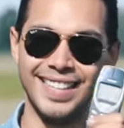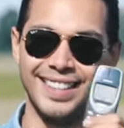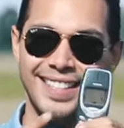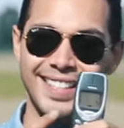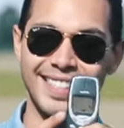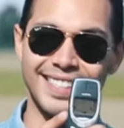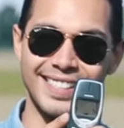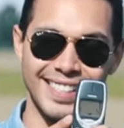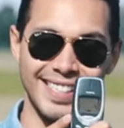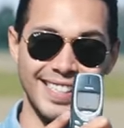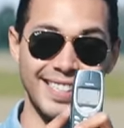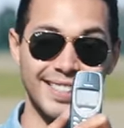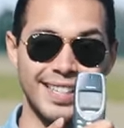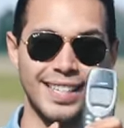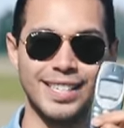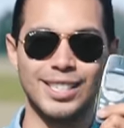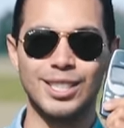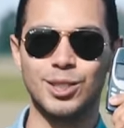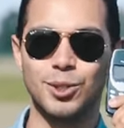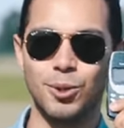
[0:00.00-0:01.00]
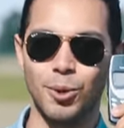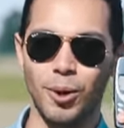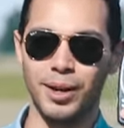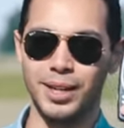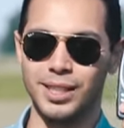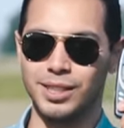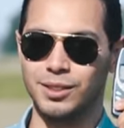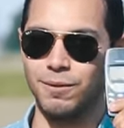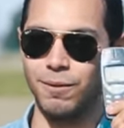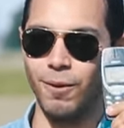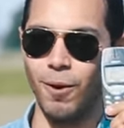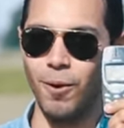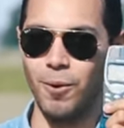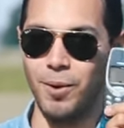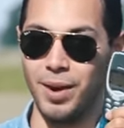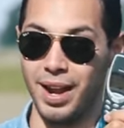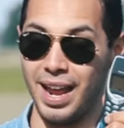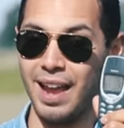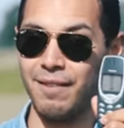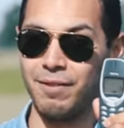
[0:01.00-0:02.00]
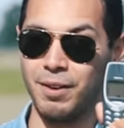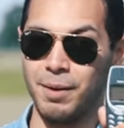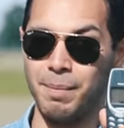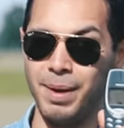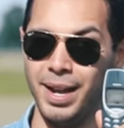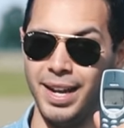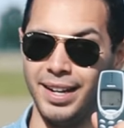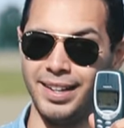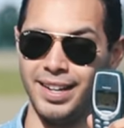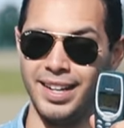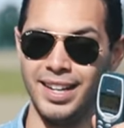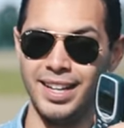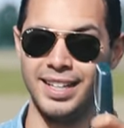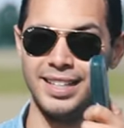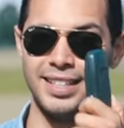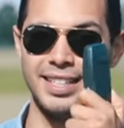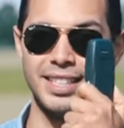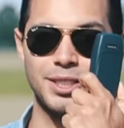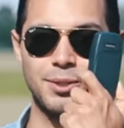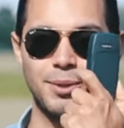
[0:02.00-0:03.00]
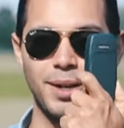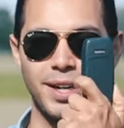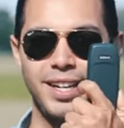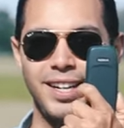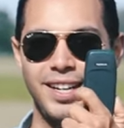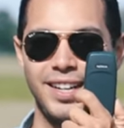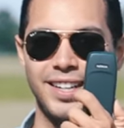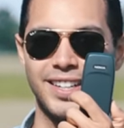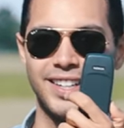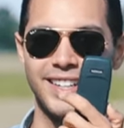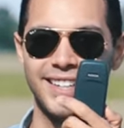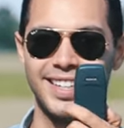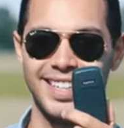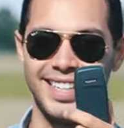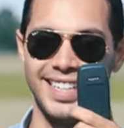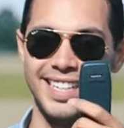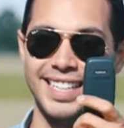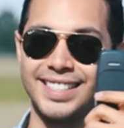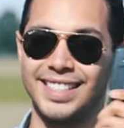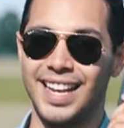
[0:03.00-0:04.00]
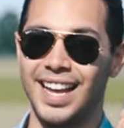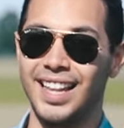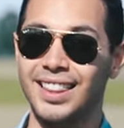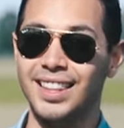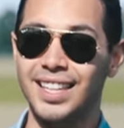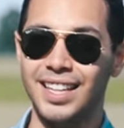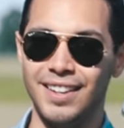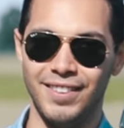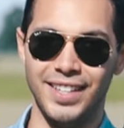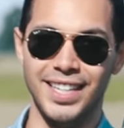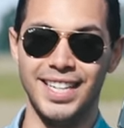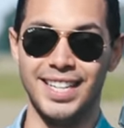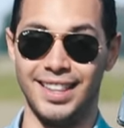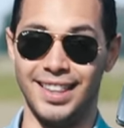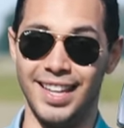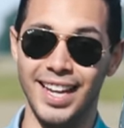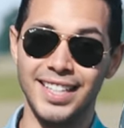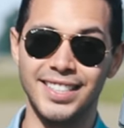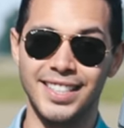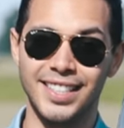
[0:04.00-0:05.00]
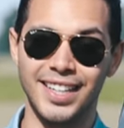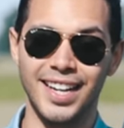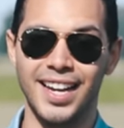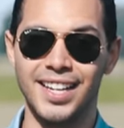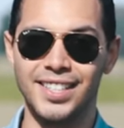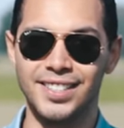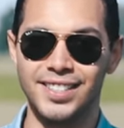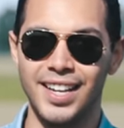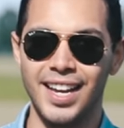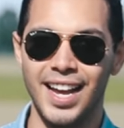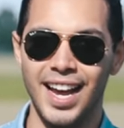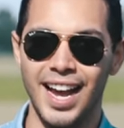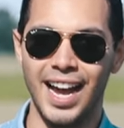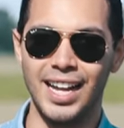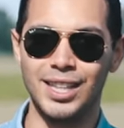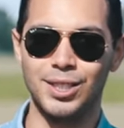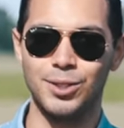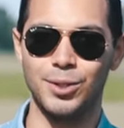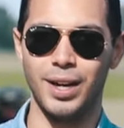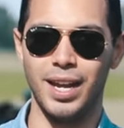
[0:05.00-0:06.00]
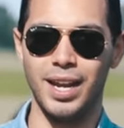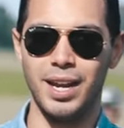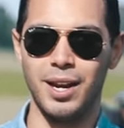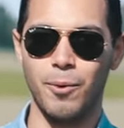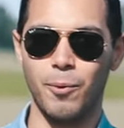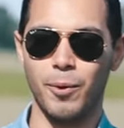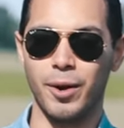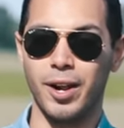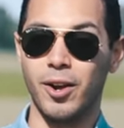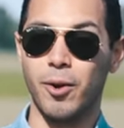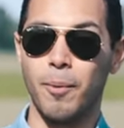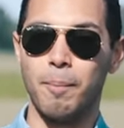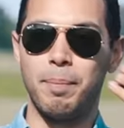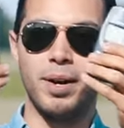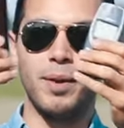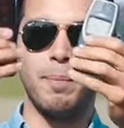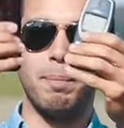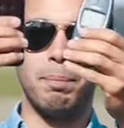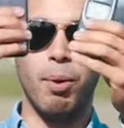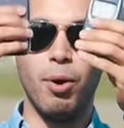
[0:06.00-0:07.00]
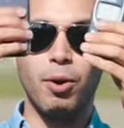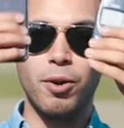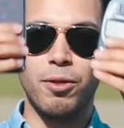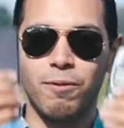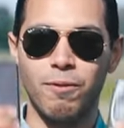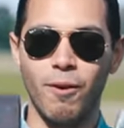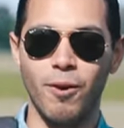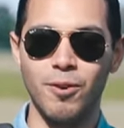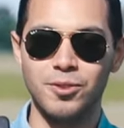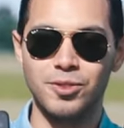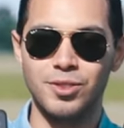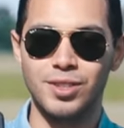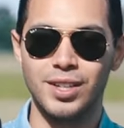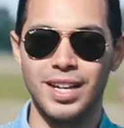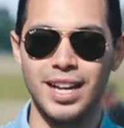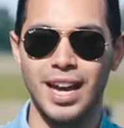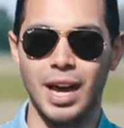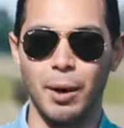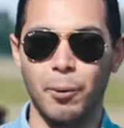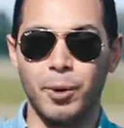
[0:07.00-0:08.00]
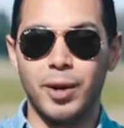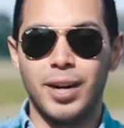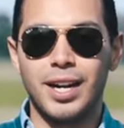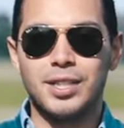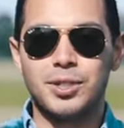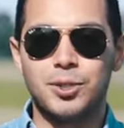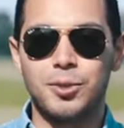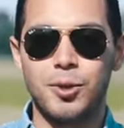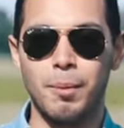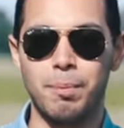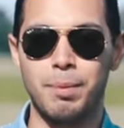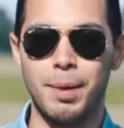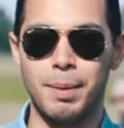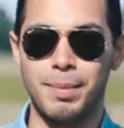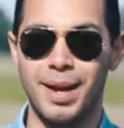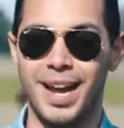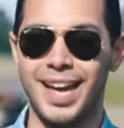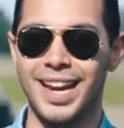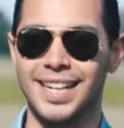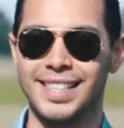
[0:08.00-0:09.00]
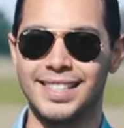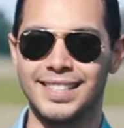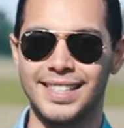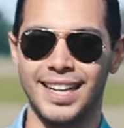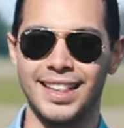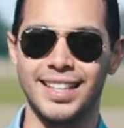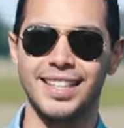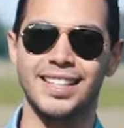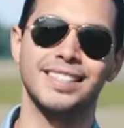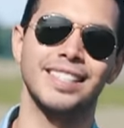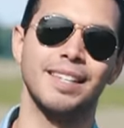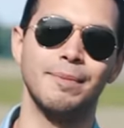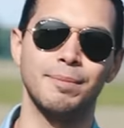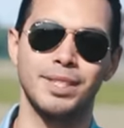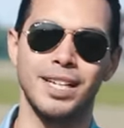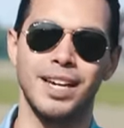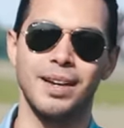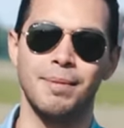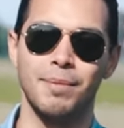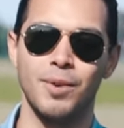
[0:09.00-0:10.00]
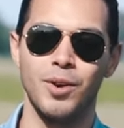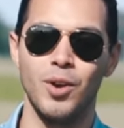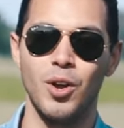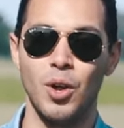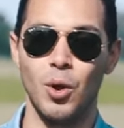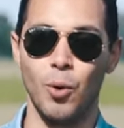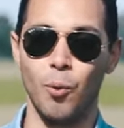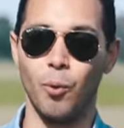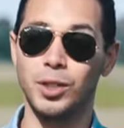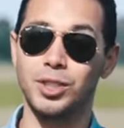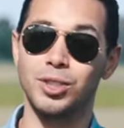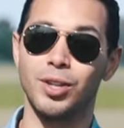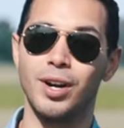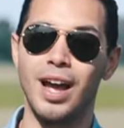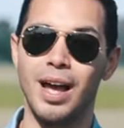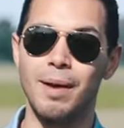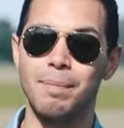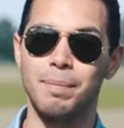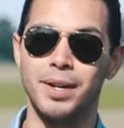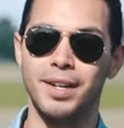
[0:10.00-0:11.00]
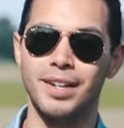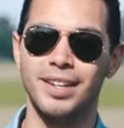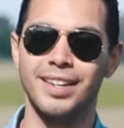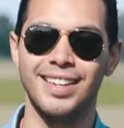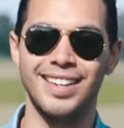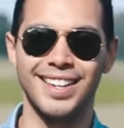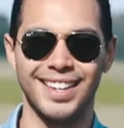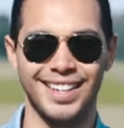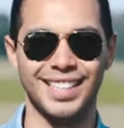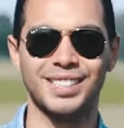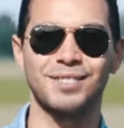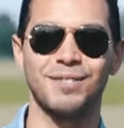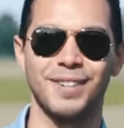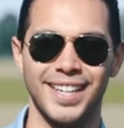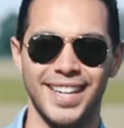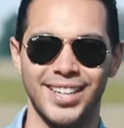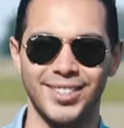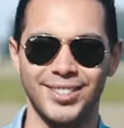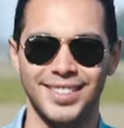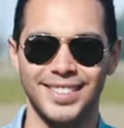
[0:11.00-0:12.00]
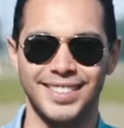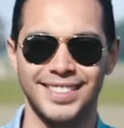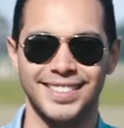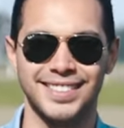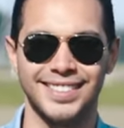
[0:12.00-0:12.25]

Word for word: This is the strongest phone ever made. This right here is a living legend, guys. And today we're gonna compare both phones and we're gonna drop them at exactly the same time. What's gonna happen? Let's find out.